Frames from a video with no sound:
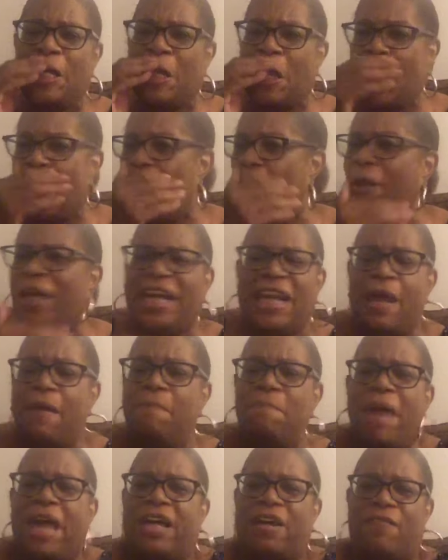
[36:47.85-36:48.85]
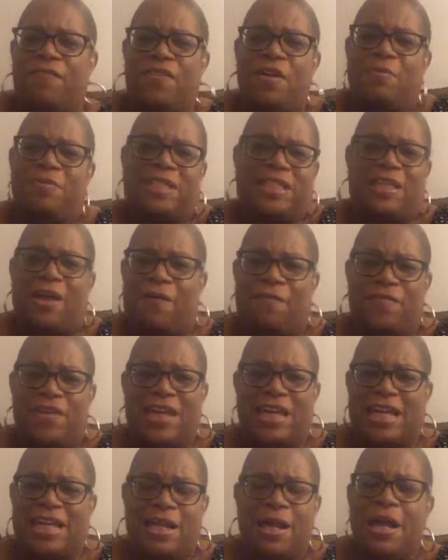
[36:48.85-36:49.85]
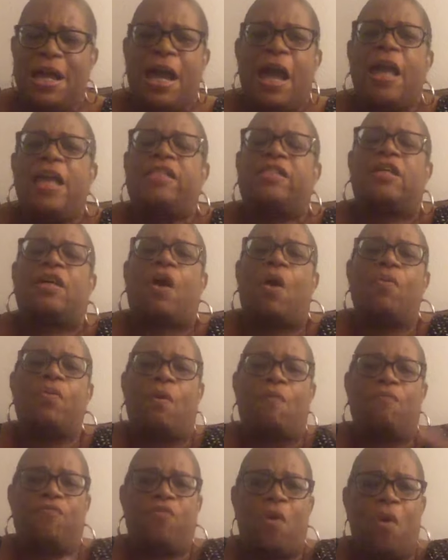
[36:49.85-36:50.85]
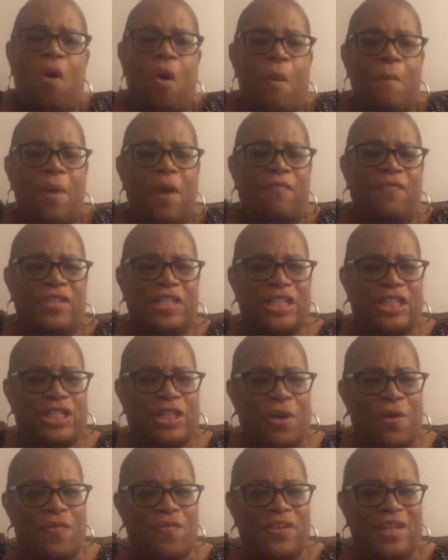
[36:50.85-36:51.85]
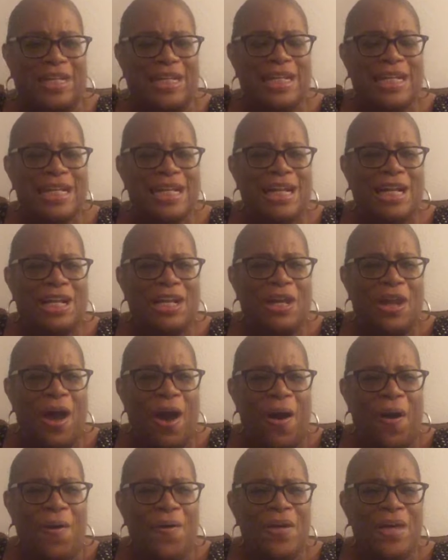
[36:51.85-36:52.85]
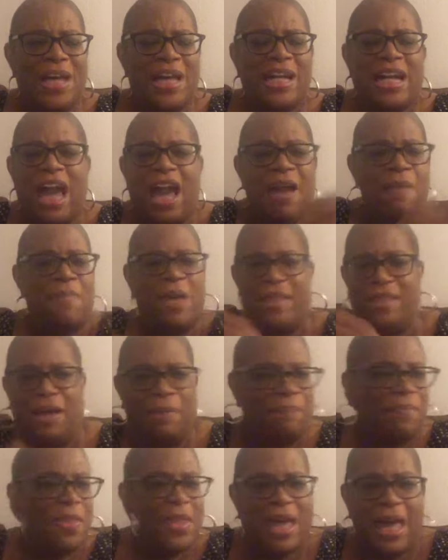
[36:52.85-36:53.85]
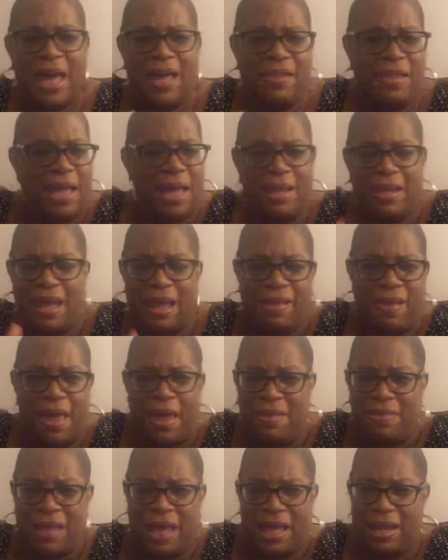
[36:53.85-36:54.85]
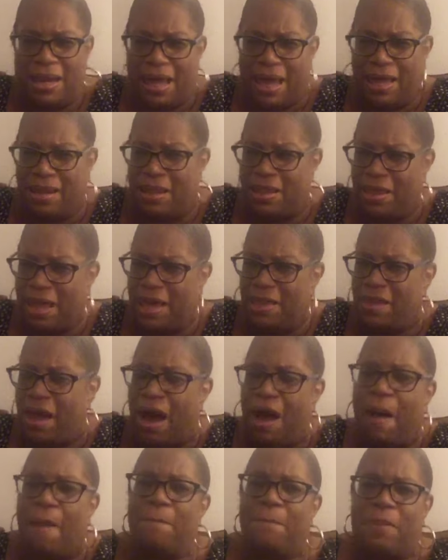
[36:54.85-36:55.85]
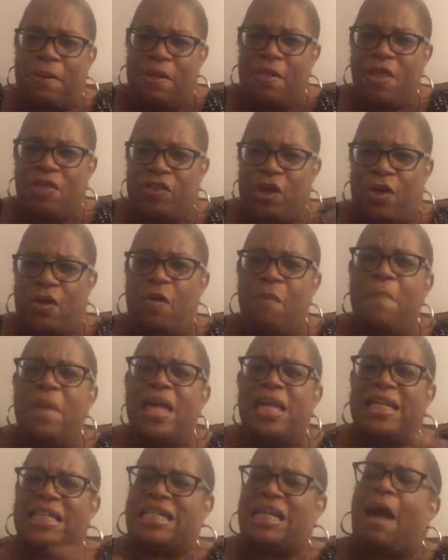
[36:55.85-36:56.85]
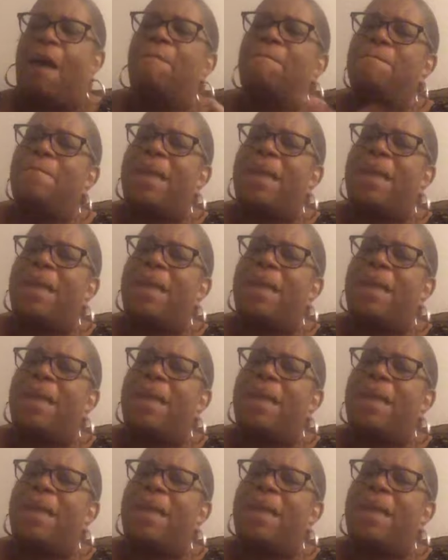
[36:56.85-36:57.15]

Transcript: You know, he didn't make of himself any. He took on the form of a servant you know, came in the in in in in in in, in the hum the humility of